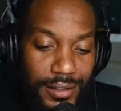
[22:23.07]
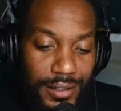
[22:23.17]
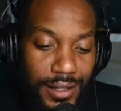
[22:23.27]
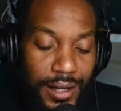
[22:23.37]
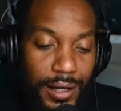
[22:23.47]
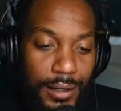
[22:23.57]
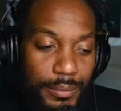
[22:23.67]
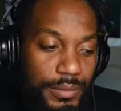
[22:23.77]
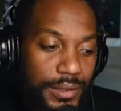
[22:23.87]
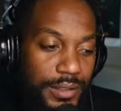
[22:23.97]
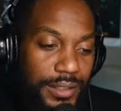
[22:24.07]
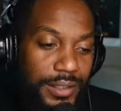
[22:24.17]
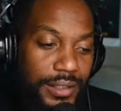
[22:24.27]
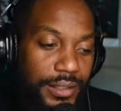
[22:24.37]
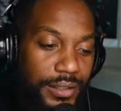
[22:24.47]

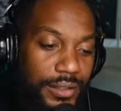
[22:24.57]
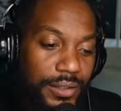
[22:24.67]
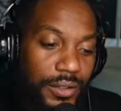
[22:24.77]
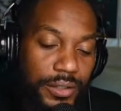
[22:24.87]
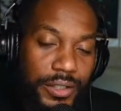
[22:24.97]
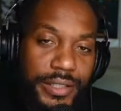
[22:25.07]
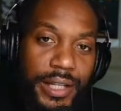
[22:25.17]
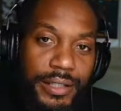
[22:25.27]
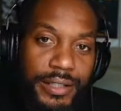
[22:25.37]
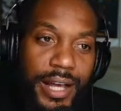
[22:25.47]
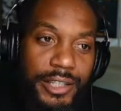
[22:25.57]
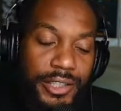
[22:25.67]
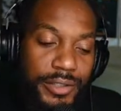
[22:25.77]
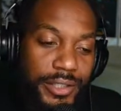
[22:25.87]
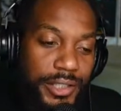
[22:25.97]
So you're saying Sash,
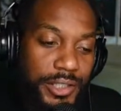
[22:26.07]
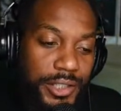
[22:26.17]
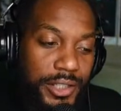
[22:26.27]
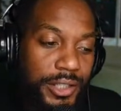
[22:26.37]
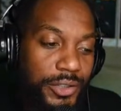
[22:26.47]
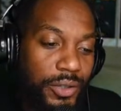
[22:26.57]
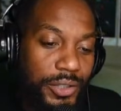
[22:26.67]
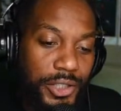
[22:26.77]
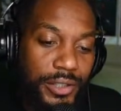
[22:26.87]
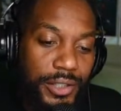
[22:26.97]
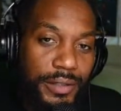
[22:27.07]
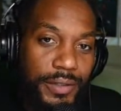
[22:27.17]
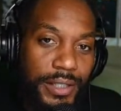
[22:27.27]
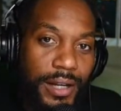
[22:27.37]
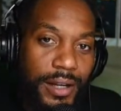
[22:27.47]
she controlled, she couldn't
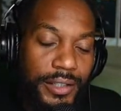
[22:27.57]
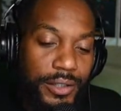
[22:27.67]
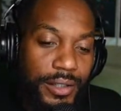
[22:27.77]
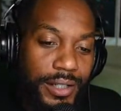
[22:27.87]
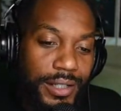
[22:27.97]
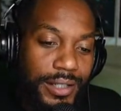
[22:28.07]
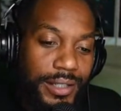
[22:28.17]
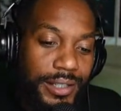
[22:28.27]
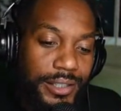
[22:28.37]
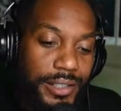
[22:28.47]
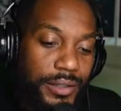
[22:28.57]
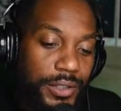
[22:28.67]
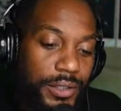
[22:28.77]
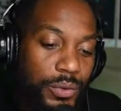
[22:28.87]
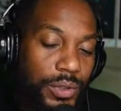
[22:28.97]
even get up.
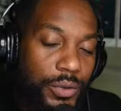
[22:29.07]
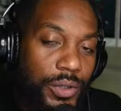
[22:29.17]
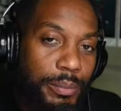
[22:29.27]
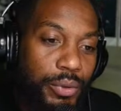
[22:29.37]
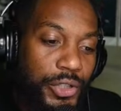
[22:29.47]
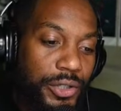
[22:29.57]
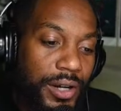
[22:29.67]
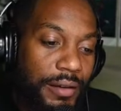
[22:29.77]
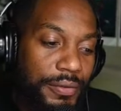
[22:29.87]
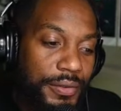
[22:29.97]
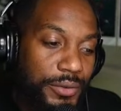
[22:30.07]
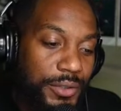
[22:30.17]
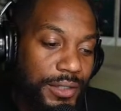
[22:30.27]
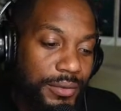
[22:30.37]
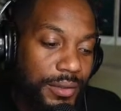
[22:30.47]
You couldn't push her off. She was
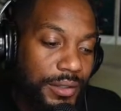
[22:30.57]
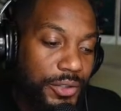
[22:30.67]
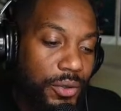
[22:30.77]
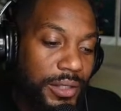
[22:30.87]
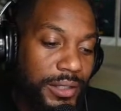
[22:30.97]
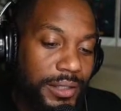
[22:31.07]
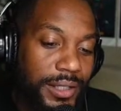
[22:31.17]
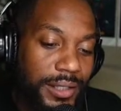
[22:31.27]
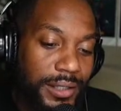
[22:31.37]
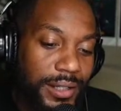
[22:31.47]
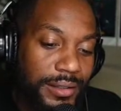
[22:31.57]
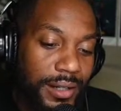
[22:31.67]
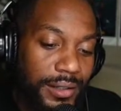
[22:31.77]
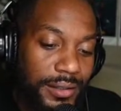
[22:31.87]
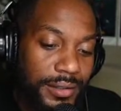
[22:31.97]
just controlling the thing, and that's how
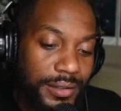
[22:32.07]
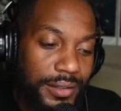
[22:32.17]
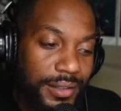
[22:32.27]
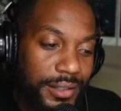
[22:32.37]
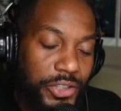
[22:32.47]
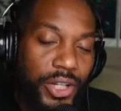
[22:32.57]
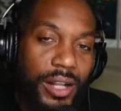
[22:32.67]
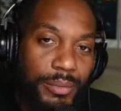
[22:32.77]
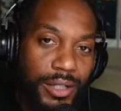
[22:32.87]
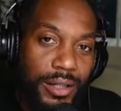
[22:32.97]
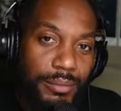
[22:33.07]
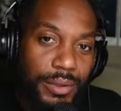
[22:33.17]
you shot up the club.